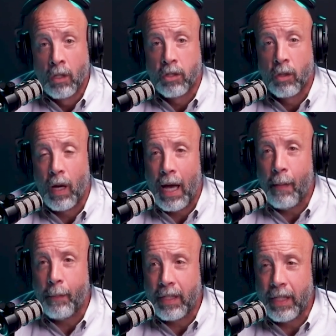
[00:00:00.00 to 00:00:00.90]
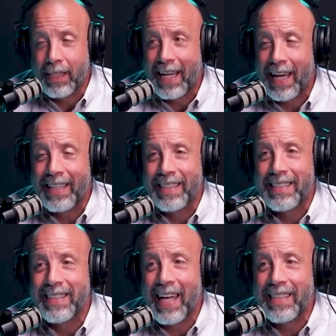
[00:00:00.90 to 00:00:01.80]
So empathy is I have to
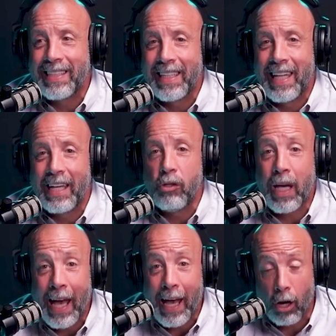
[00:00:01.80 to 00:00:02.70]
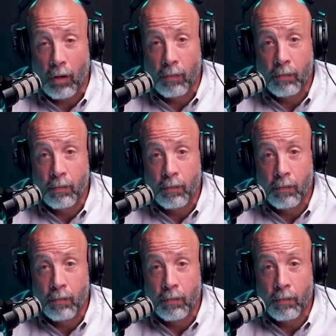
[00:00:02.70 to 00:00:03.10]
sense that you care.